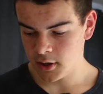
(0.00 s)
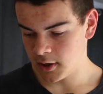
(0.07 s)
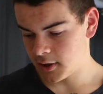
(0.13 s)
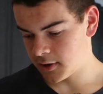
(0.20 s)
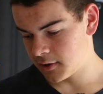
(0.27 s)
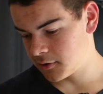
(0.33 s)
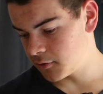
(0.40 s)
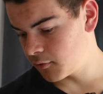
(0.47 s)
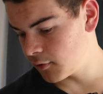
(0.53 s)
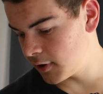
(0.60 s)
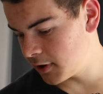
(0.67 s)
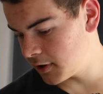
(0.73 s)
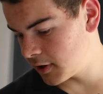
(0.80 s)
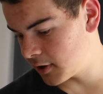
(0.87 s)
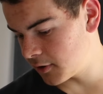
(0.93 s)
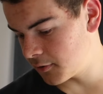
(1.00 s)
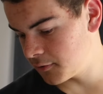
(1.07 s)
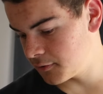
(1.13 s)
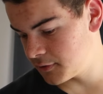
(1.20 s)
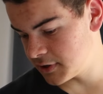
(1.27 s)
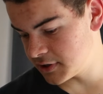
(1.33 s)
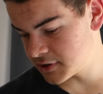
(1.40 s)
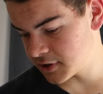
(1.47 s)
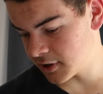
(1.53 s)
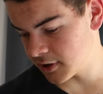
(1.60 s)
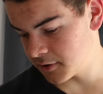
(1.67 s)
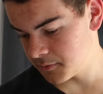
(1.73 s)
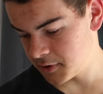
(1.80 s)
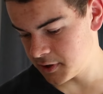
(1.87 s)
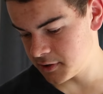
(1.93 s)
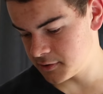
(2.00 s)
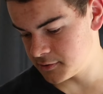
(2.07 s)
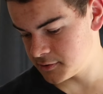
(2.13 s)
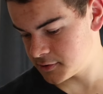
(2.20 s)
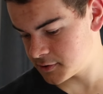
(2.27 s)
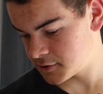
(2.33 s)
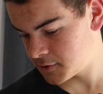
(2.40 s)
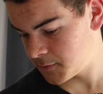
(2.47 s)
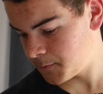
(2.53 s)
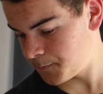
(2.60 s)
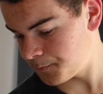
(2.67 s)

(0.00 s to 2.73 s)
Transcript: And right now the time is,